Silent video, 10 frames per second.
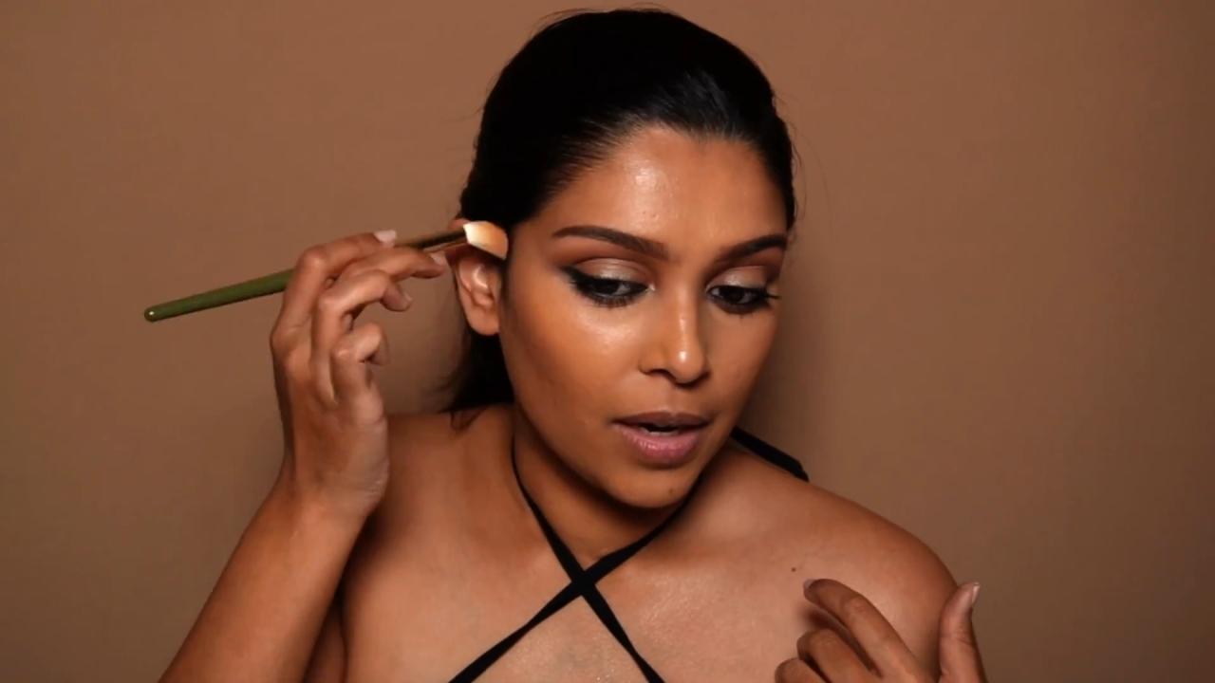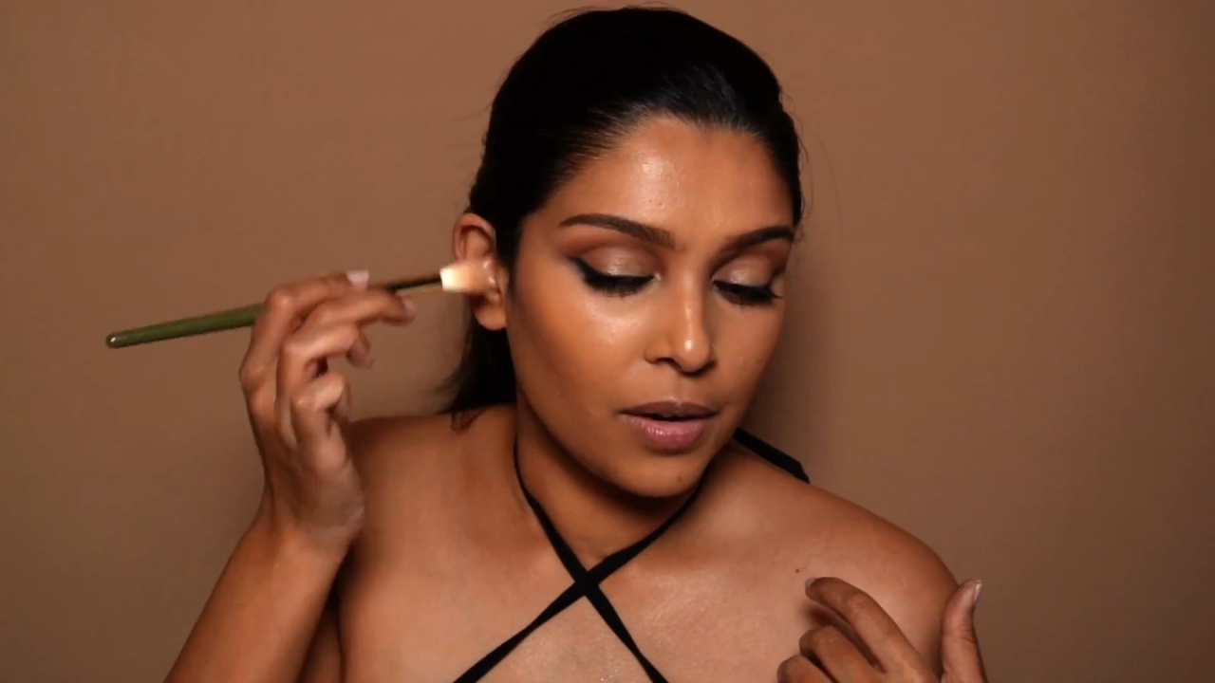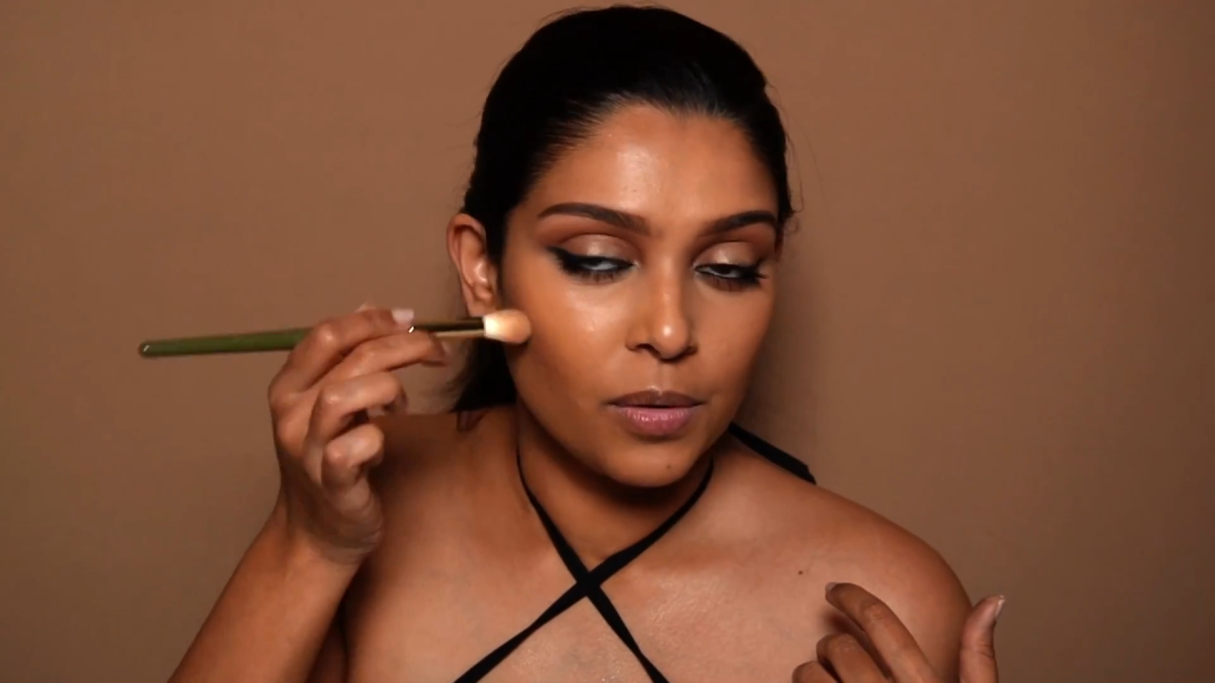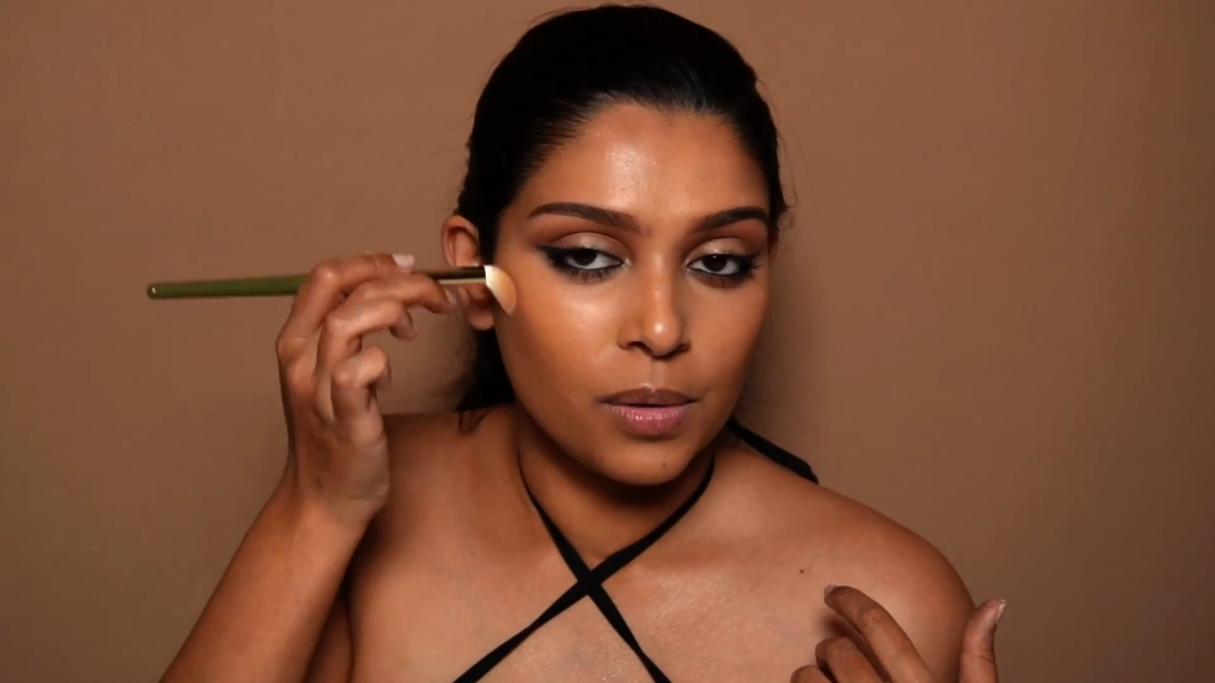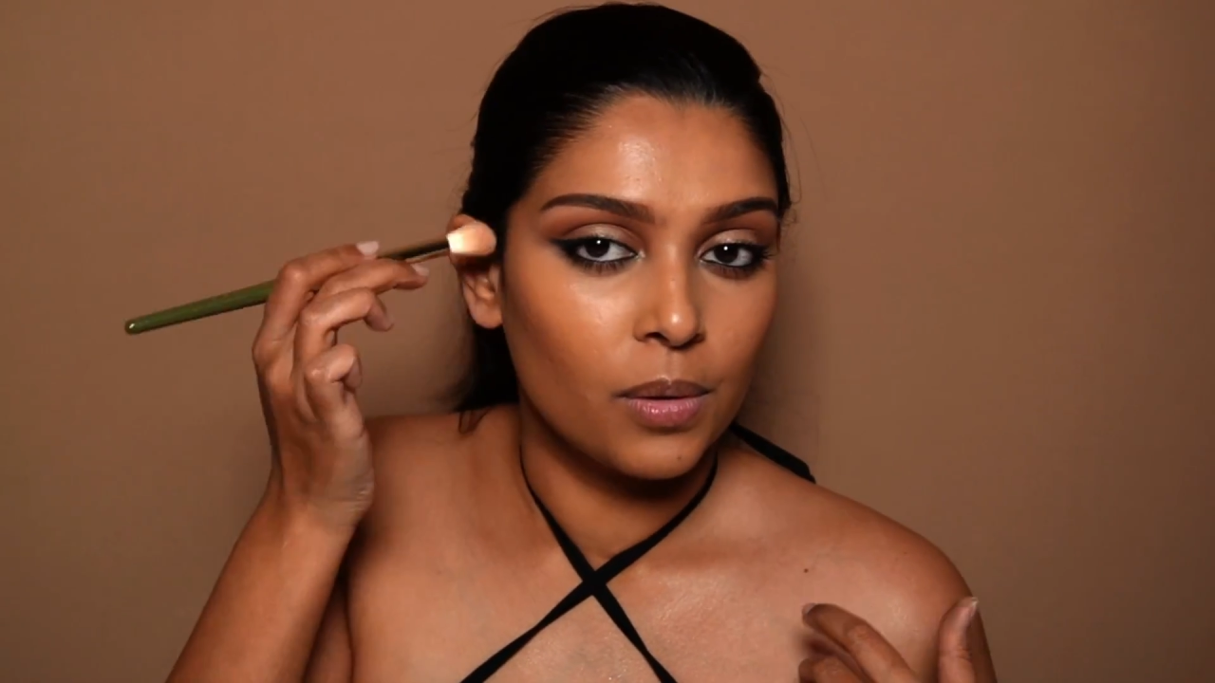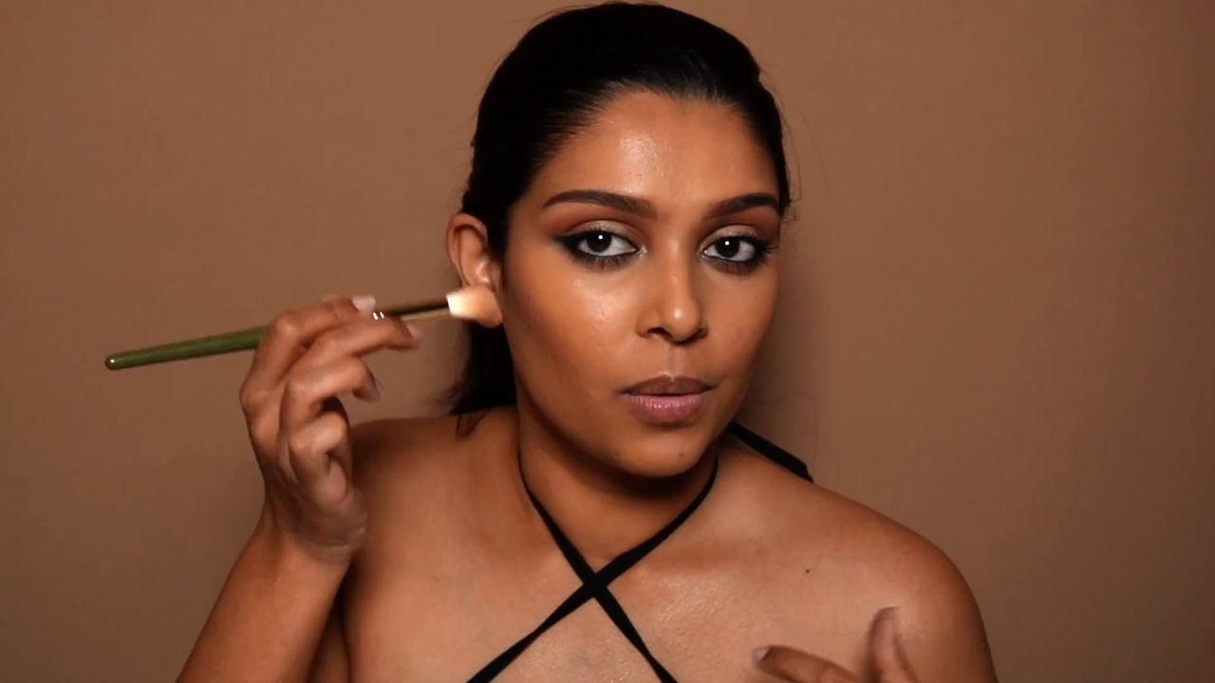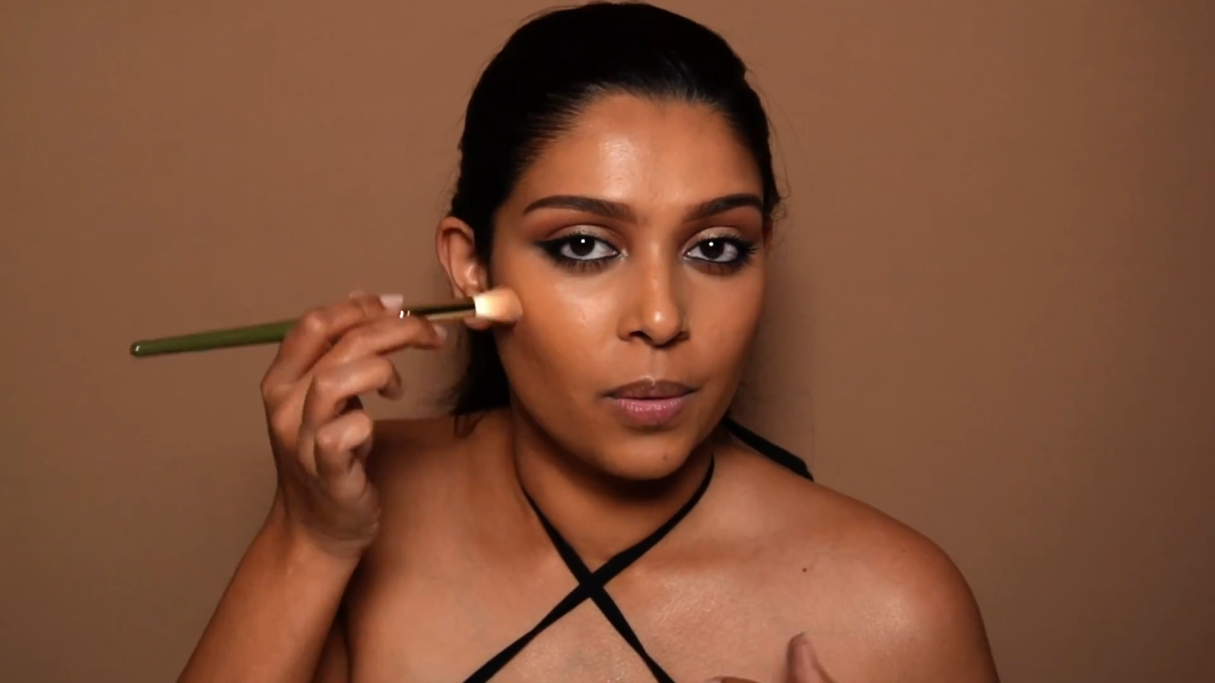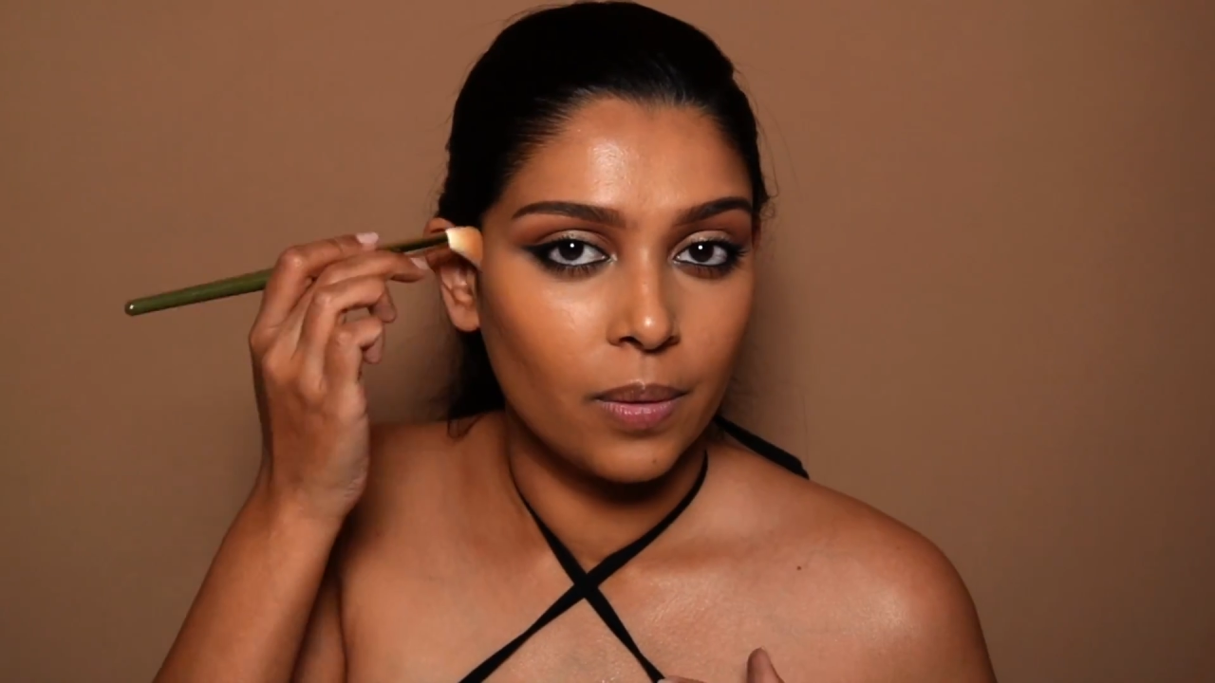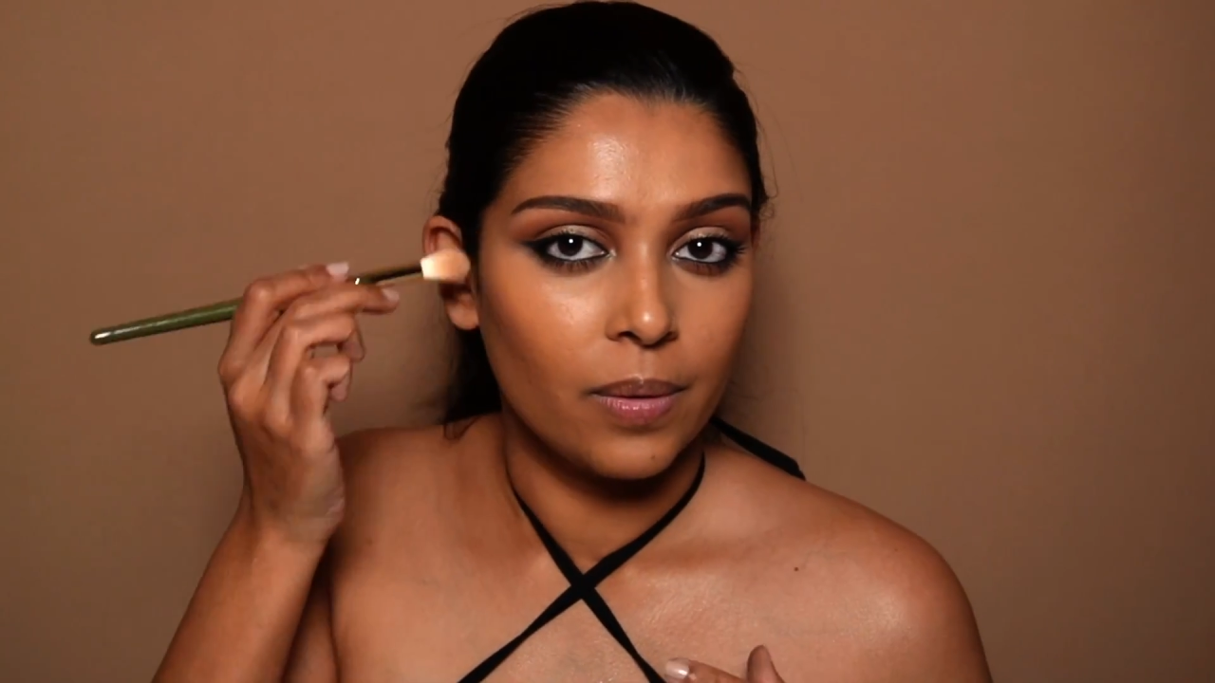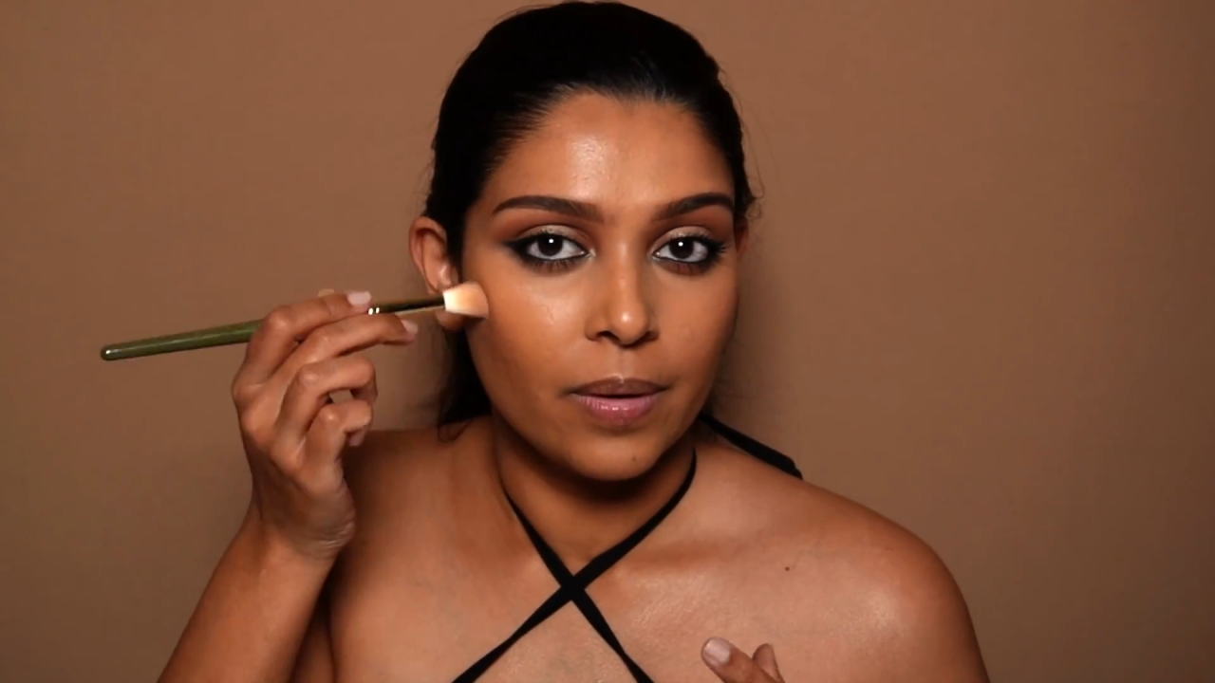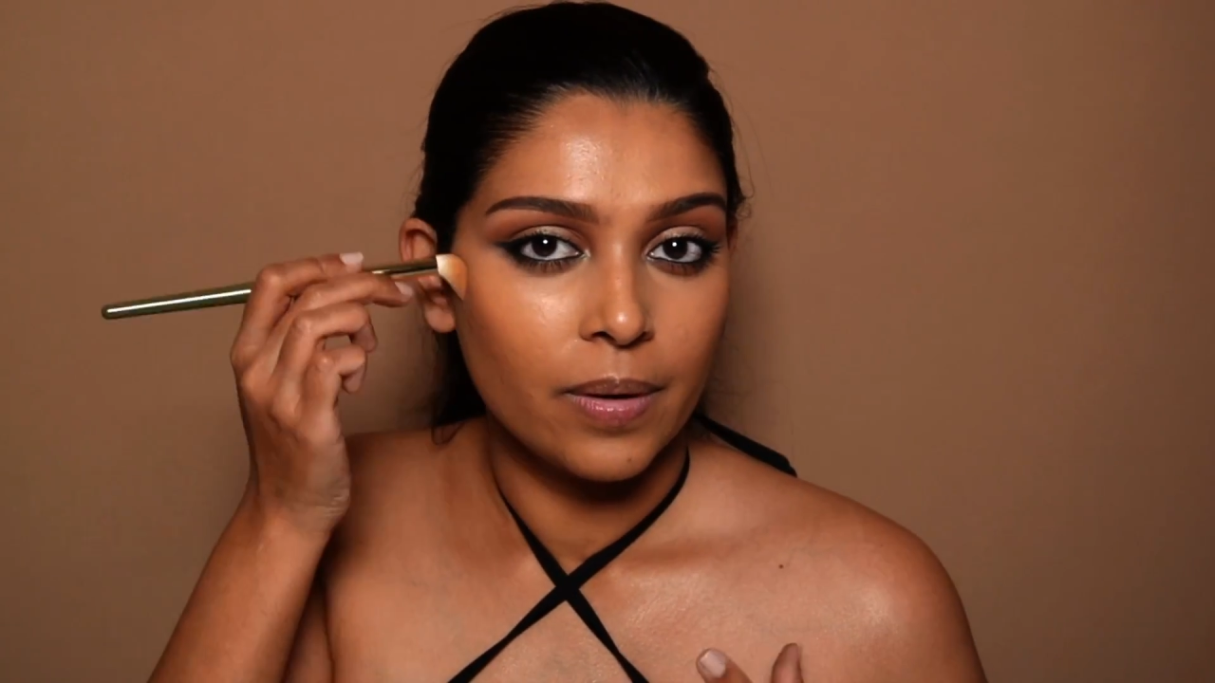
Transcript: it too low,